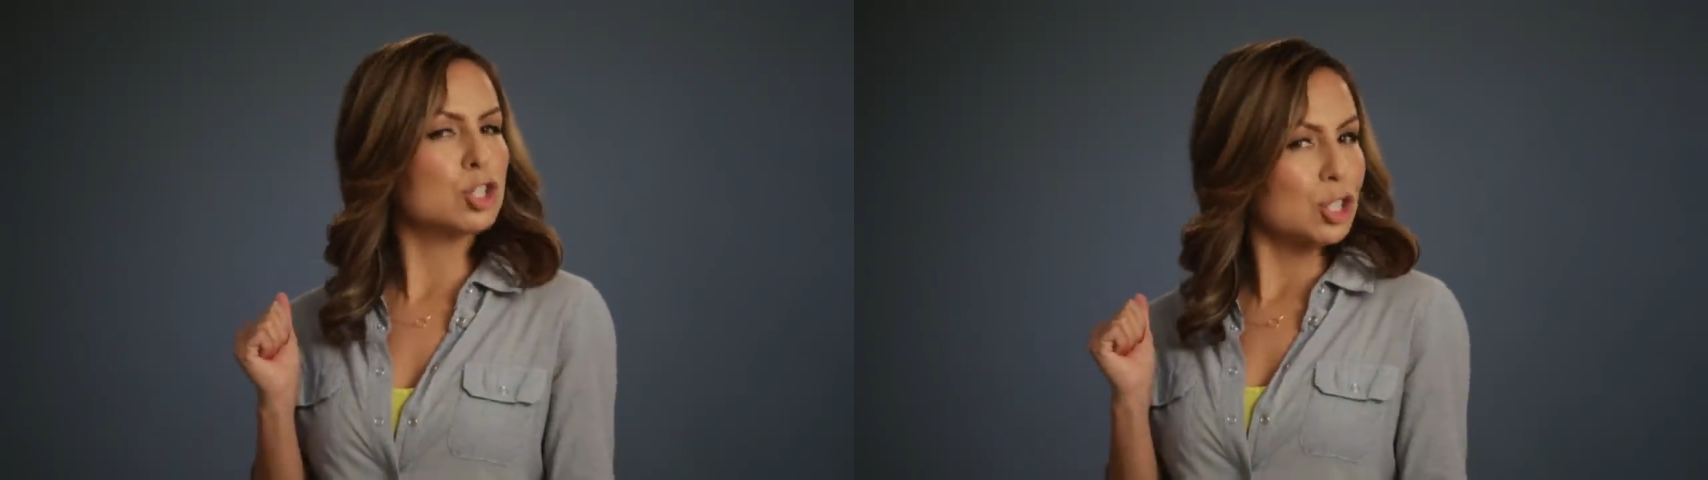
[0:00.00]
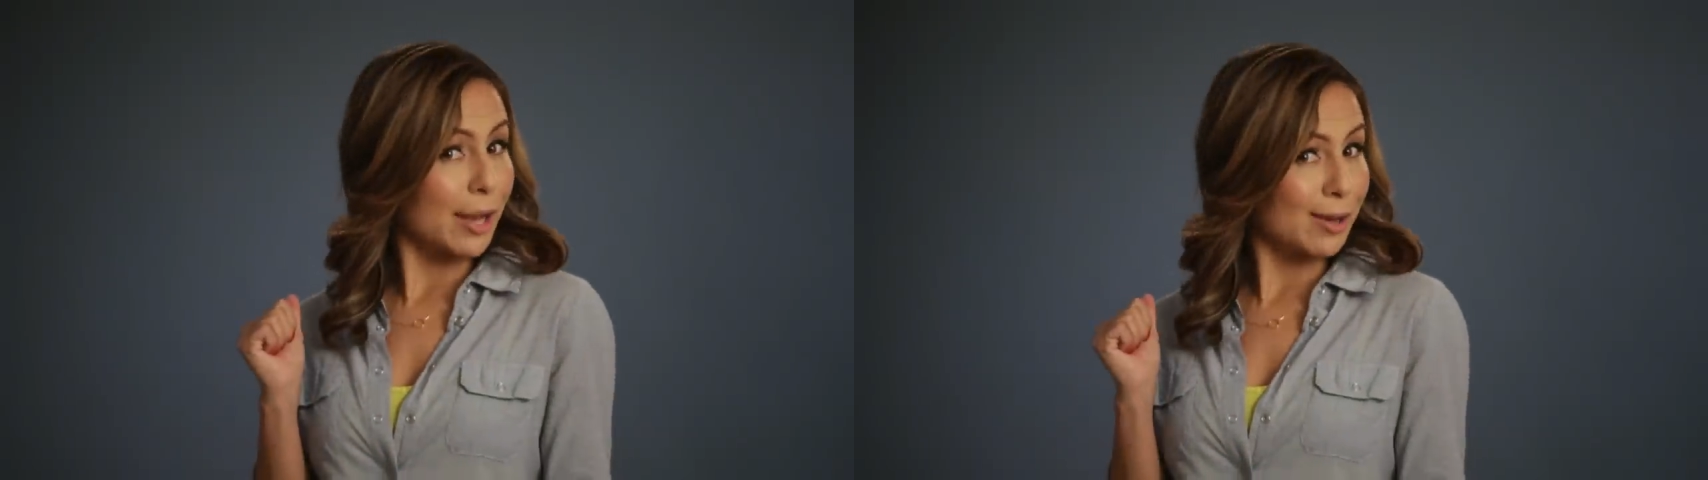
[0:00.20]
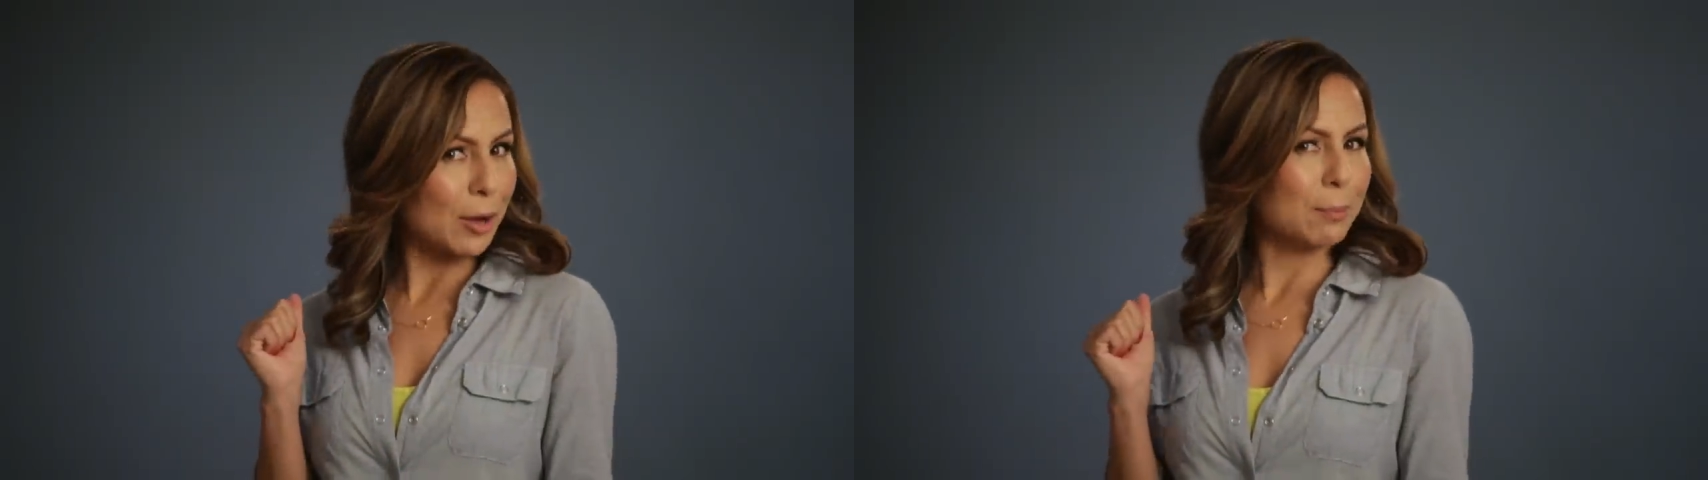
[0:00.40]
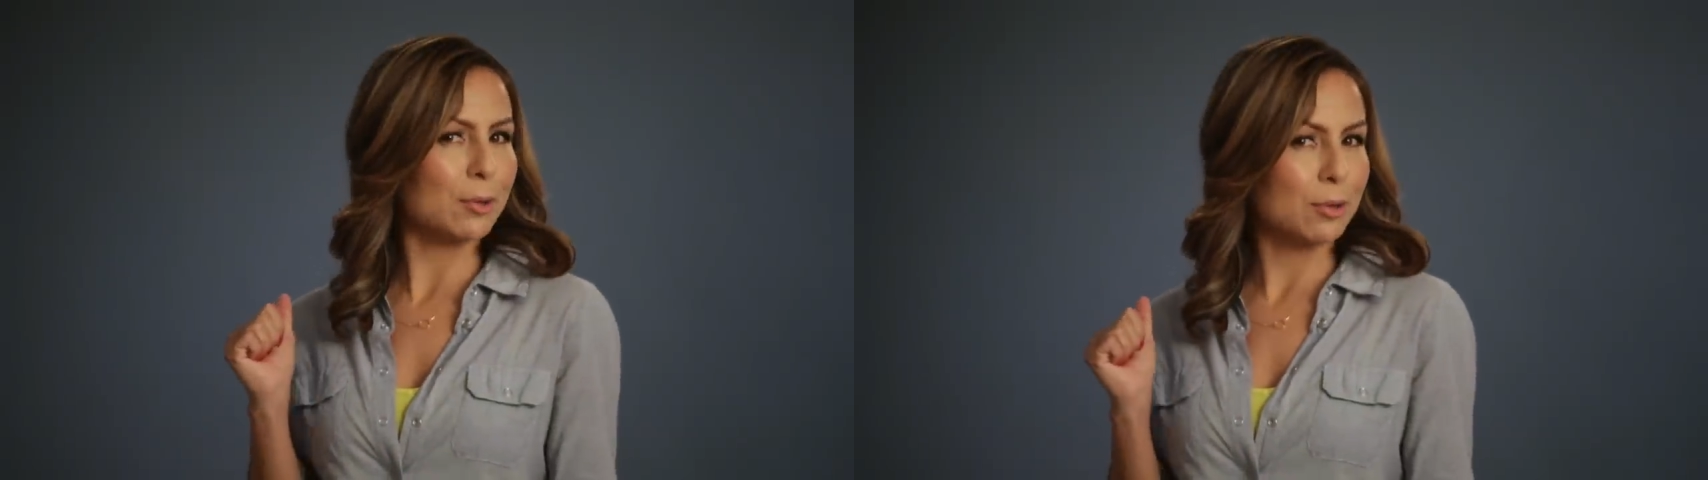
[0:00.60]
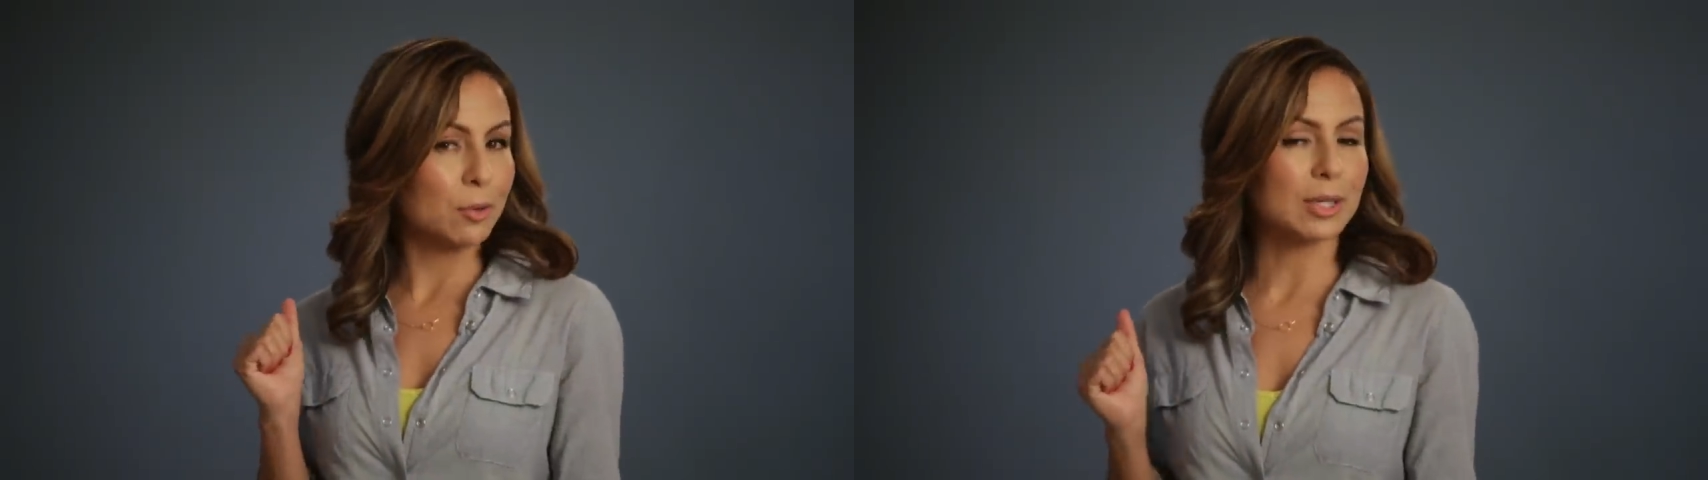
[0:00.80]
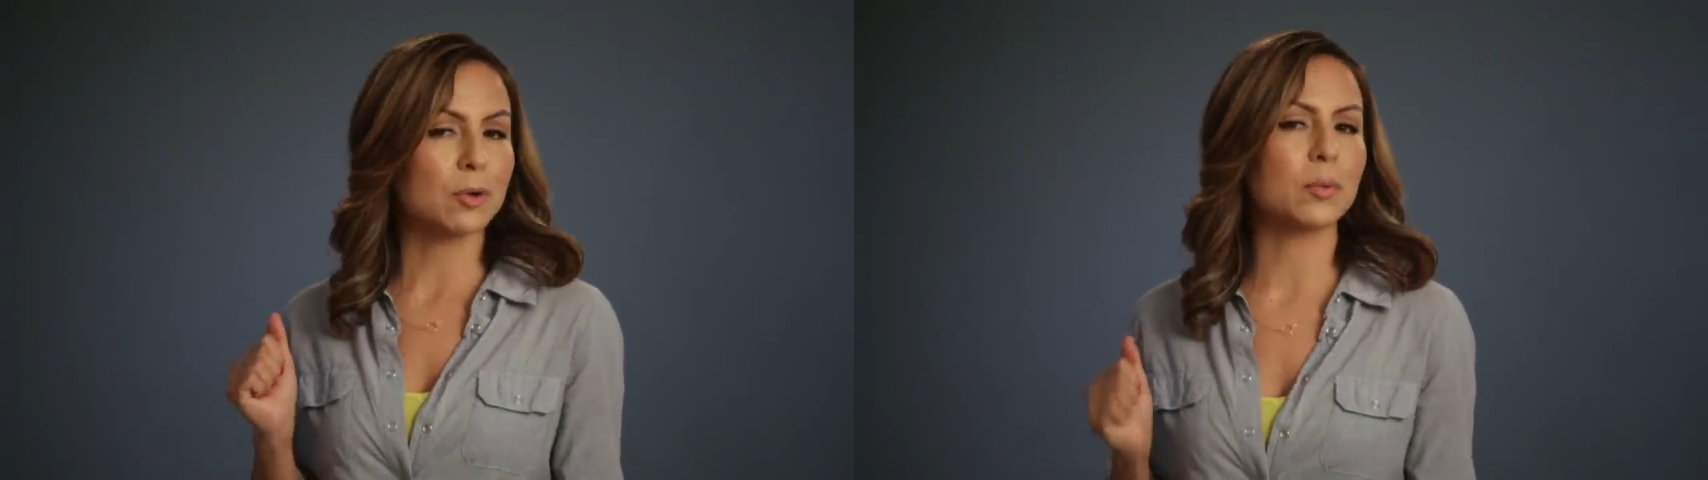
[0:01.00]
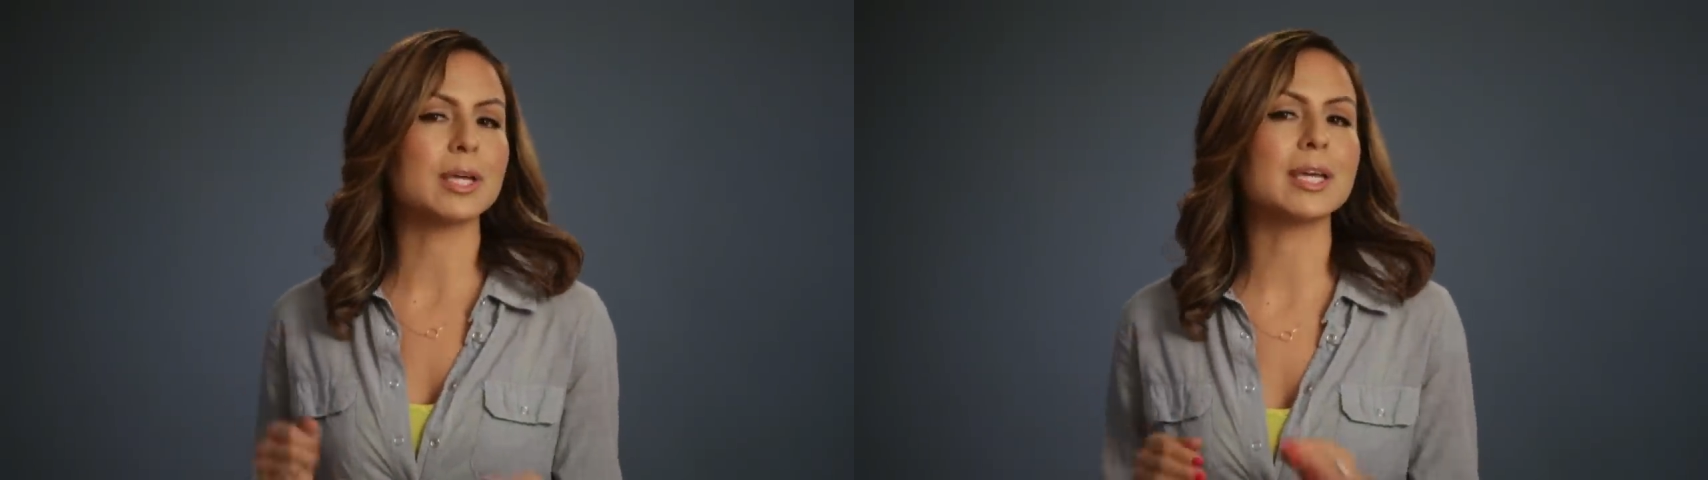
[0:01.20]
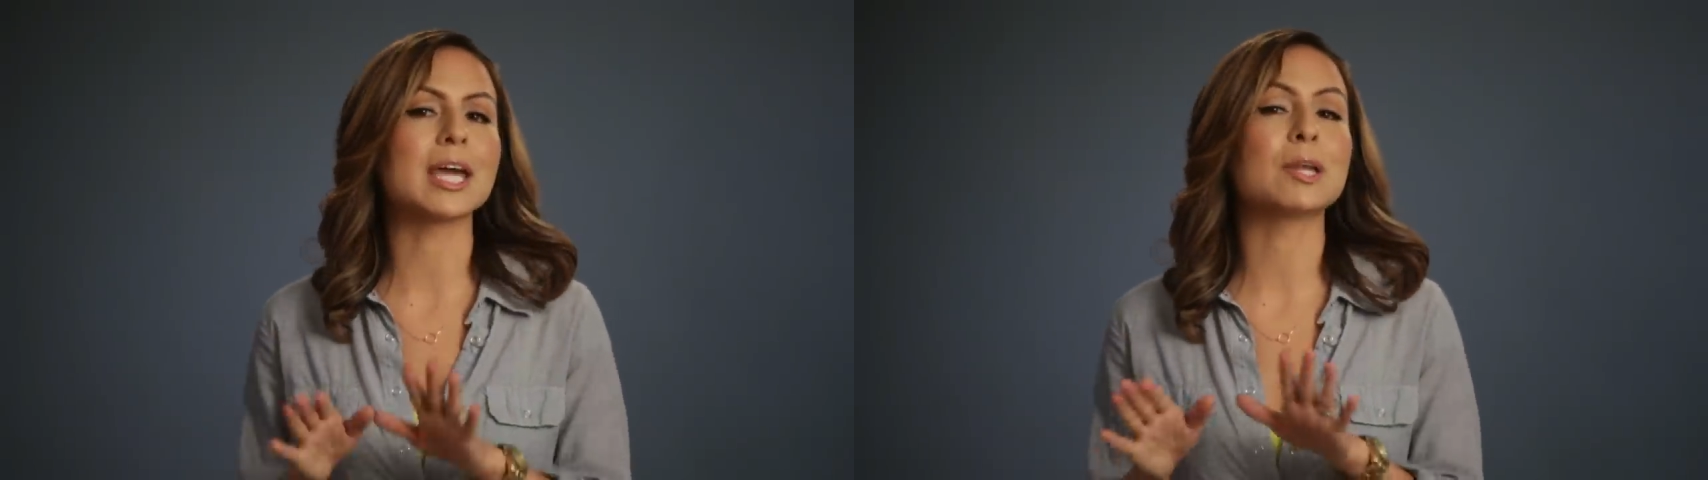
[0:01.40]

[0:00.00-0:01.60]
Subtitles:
check on Bon Qui Qui